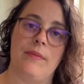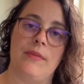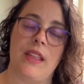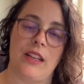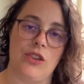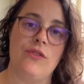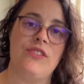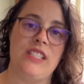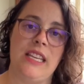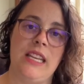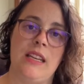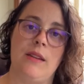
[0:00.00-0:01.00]
that you've
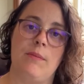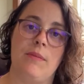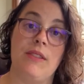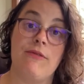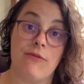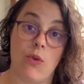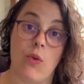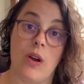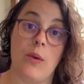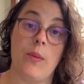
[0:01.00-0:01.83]
seen before.